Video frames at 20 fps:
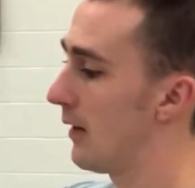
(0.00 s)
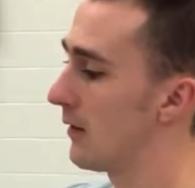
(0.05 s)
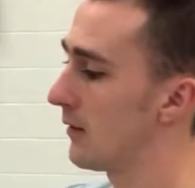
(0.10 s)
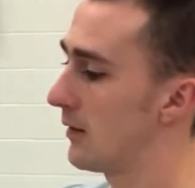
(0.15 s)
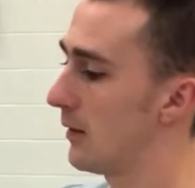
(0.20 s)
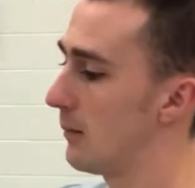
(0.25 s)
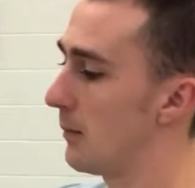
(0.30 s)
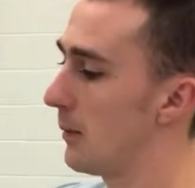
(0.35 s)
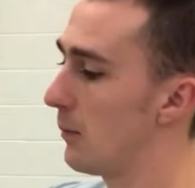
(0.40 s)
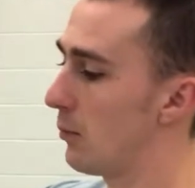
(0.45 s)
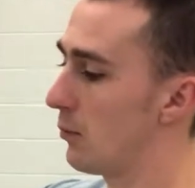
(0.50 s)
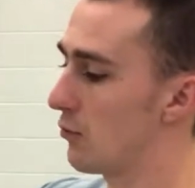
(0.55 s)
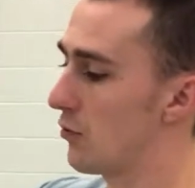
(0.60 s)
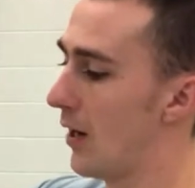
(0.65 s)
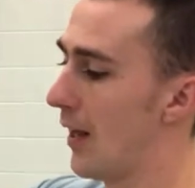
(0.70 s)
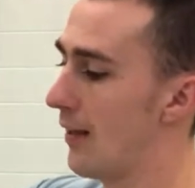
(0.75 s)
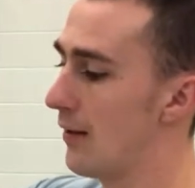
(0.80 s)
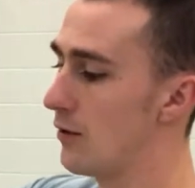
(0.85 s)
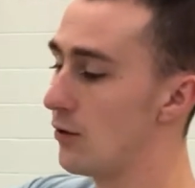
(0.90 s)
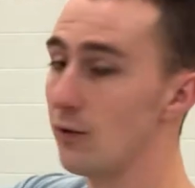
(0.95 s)
Some people will
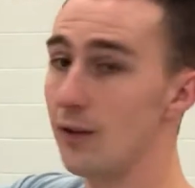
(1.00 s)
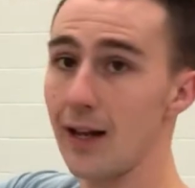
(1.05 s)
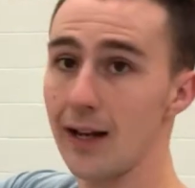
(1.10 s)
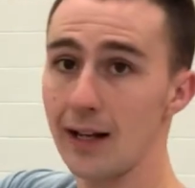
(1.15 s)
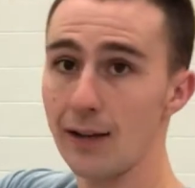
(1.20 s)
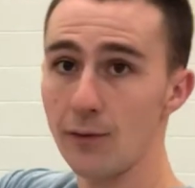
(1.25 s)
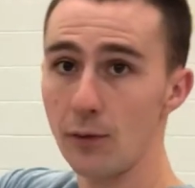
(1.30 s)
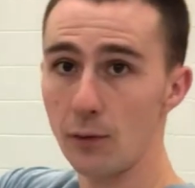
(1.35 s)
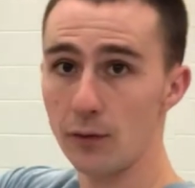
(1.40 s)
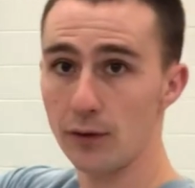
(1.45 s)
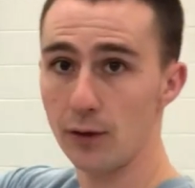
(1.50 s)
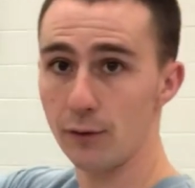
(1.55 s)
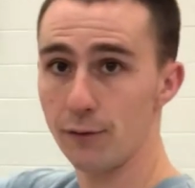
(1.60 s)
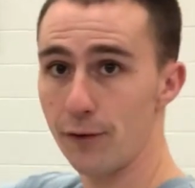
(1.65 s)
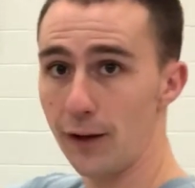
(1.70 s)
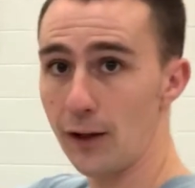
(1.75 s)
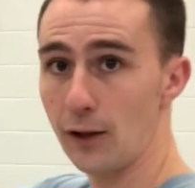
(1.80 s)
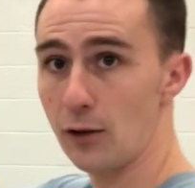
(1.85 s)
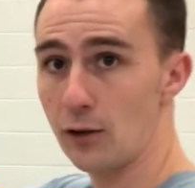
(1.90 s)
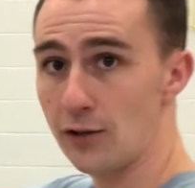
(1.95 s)
try to do that even with the
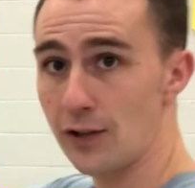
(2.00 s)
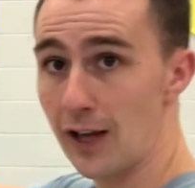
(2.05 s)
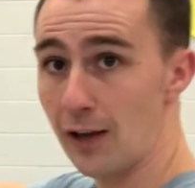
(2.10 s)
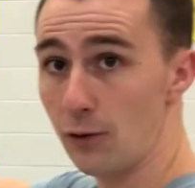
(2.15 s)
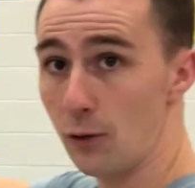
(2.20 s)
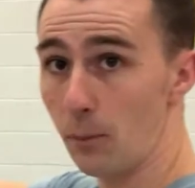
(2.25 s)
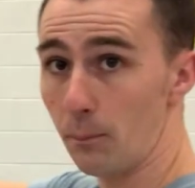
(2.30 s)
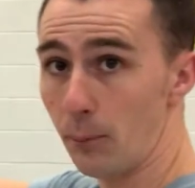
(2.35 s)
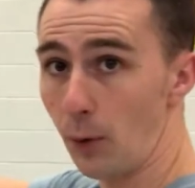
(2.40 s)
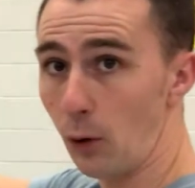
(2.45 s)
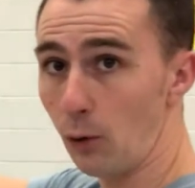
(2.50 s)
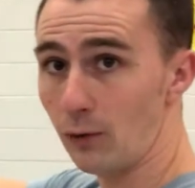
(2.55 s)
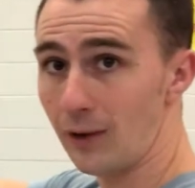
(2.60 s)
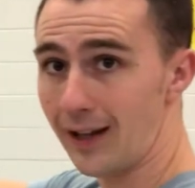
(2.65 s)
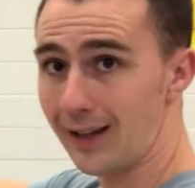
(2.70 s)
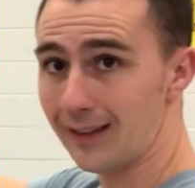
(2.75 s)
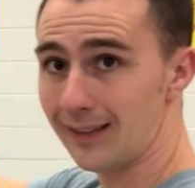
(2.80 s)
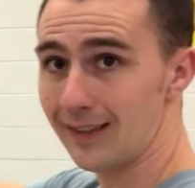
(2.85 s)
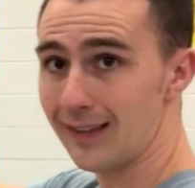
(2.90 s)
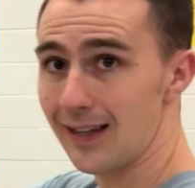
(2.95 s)
fingers, and they'll bowl
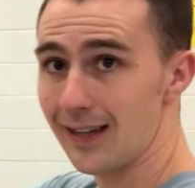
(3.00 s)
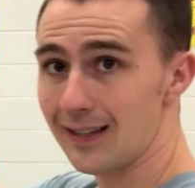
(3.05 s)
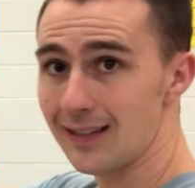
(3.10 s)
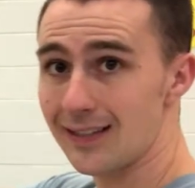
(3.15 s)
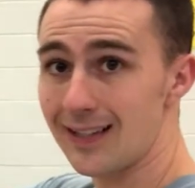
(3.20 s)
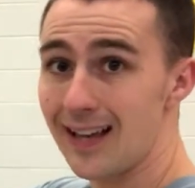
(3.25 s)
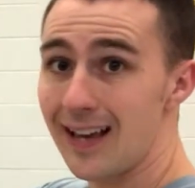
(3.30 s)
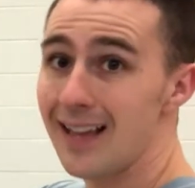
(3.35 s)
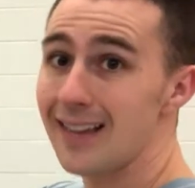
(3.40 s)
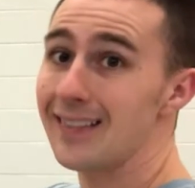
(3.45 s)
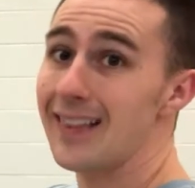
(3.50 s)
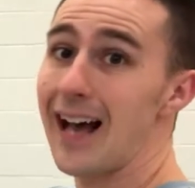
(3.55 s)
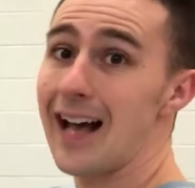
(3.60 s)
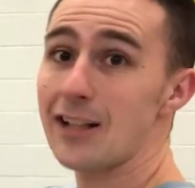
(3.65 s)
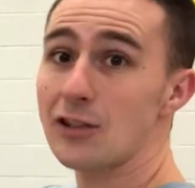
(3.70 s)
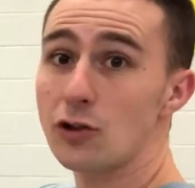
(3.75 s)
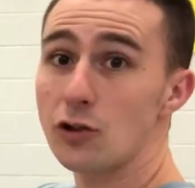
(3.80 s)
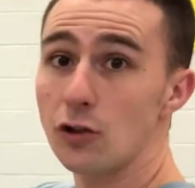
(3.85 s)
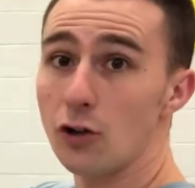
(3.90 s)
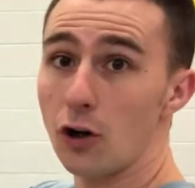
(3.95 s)
like this.
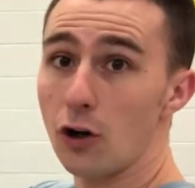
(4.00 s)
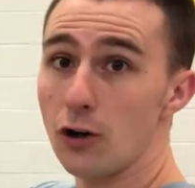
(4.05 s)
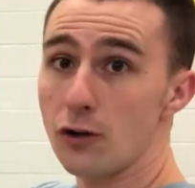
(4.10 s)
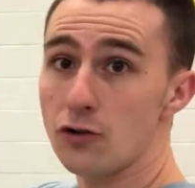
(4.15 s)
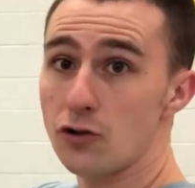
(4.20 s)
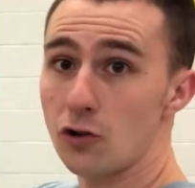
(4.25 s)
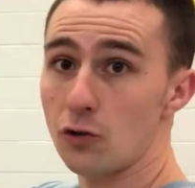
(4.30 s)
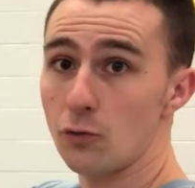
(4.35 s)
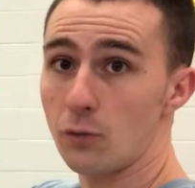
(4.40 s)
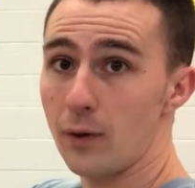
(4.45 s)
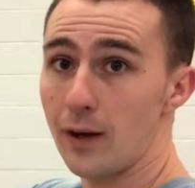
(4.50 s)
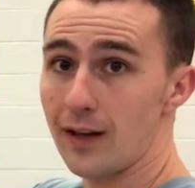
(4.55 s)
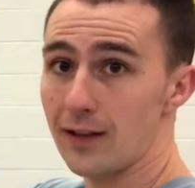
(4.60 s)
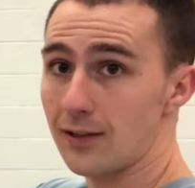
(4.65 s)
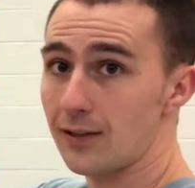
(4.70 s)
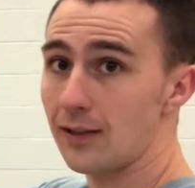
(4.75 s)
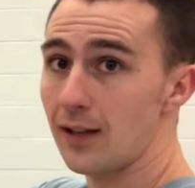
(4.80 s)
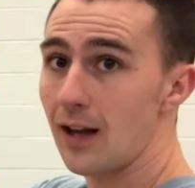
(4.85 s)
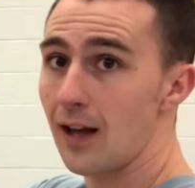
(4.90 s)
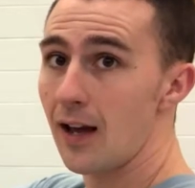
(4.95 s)
That's gonna hurt your
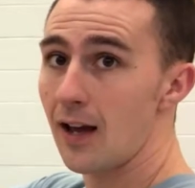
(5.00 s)
wrist.